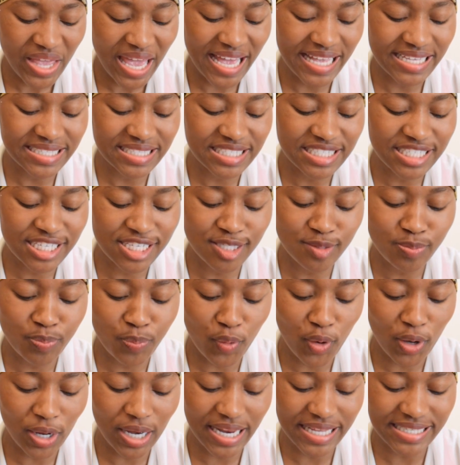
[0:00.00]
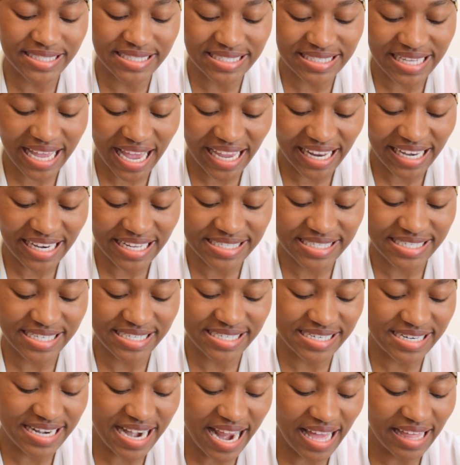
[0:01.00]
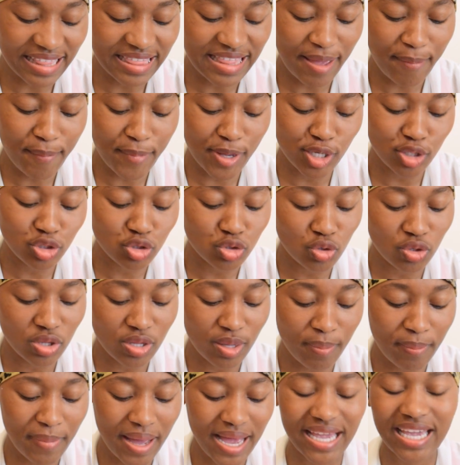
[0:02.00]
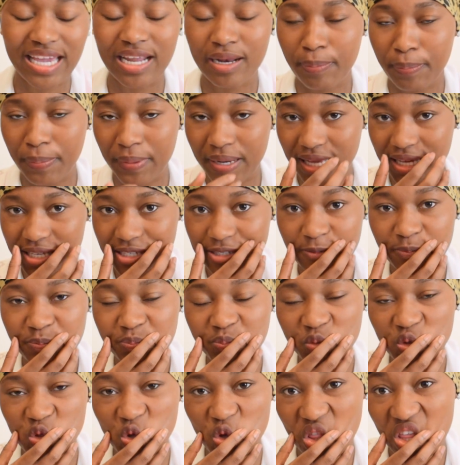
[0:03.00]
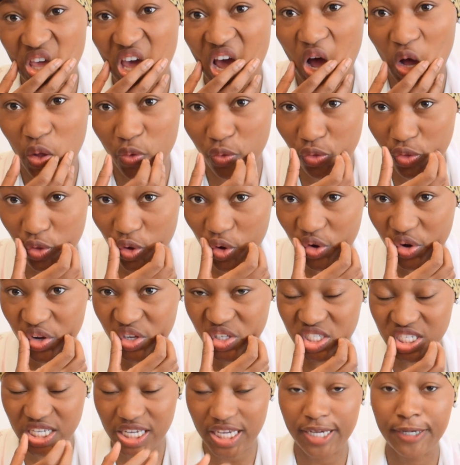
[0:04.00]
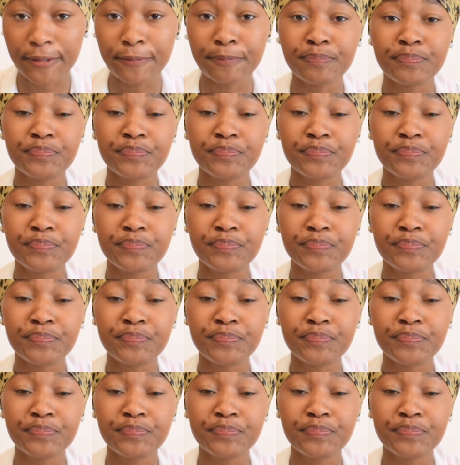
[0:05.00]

and seized Paul and Silas and dragged them into the marketplace to the authority.